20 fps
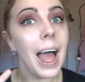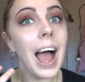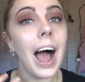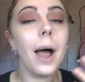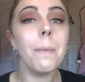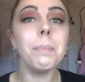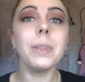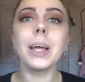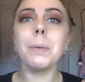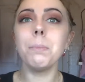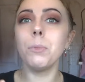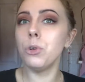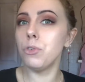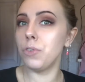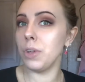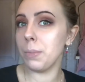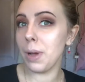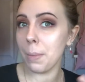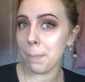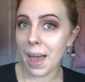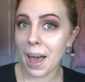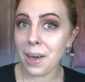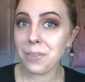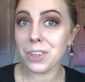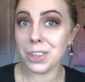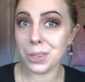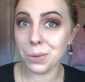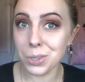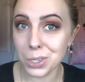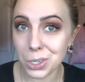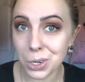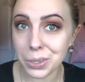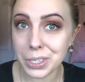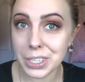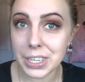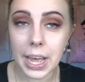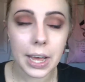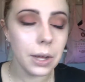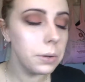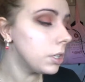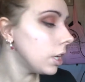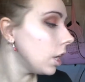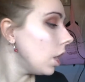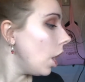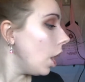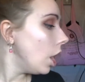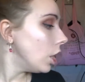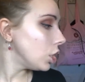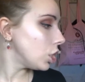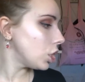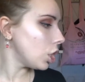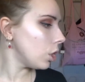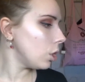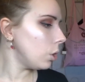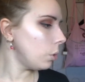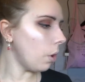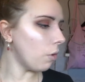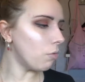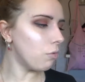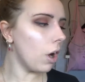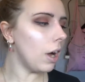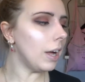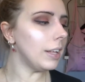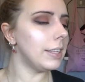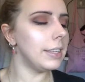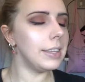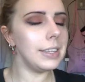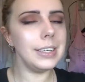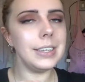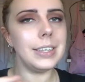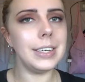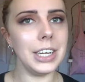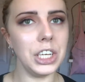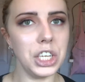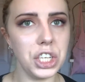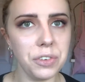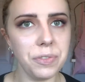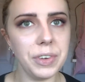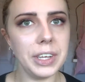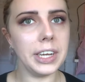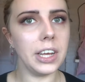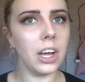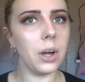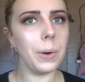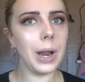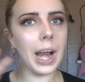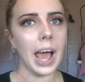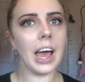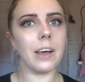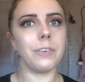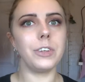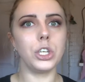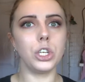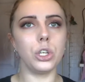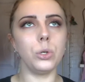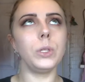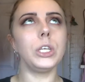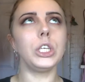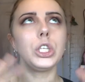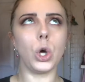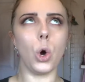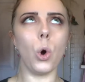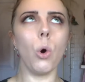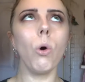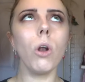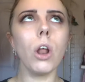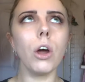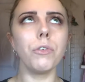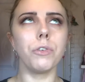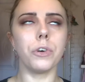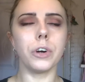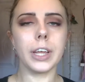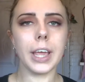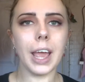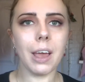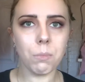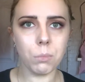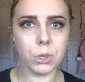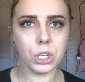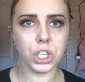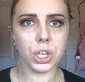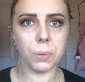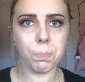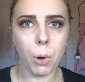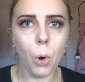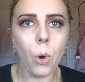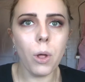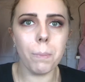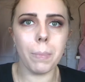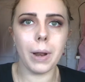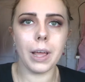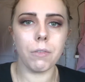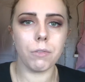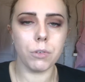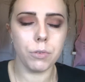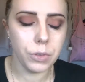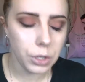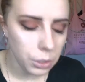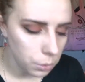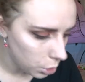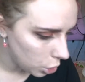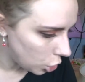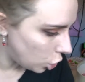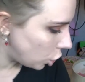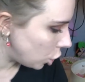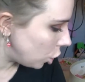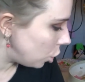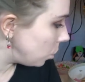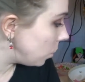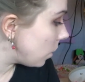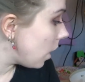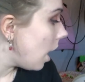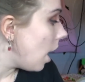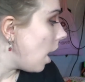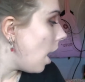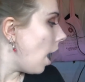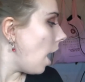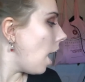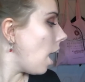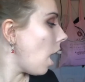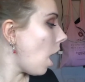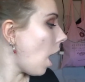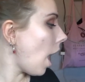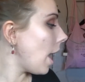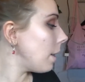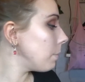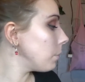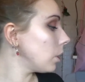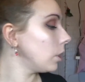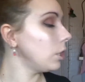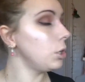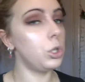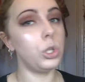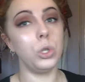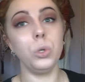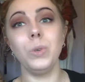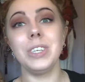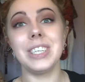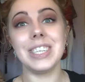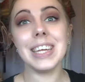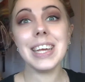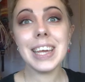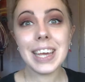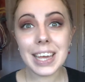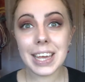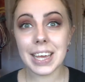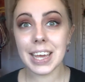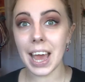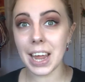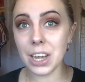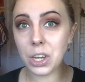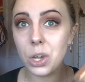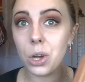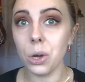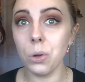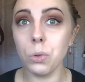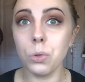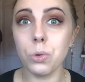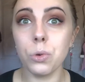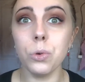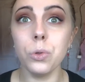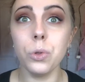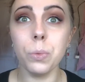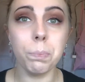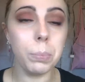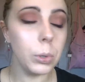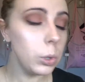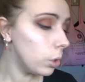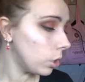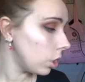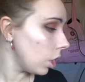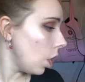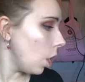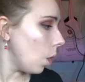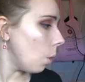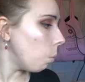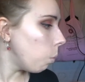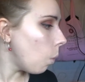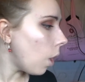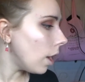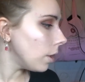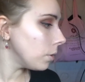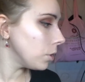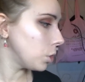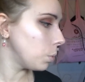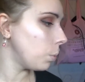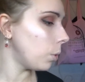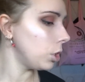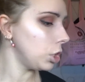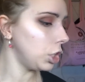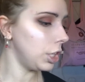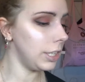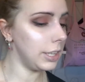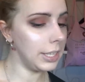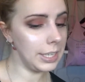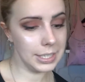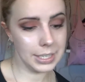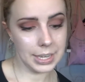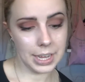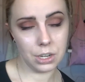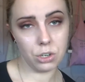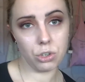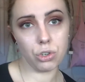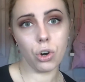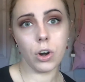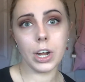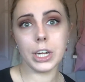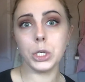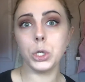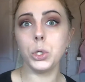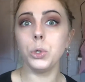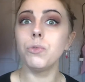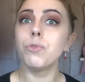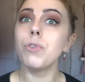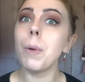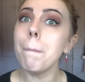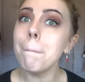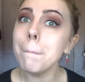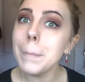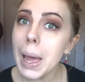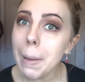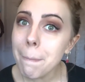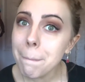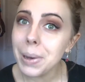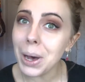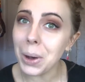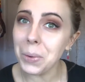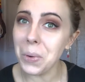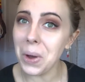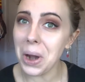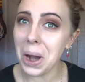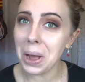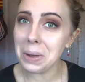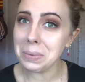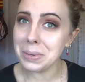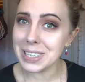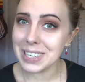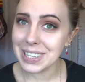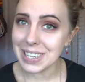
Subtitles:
I'm like moving my mouth and there was no sound. So rather than ditch the video and have to do this all over again, which I point blank refuse to do, I'm going to sit here and go through the book whilst watching this and try to remember what I was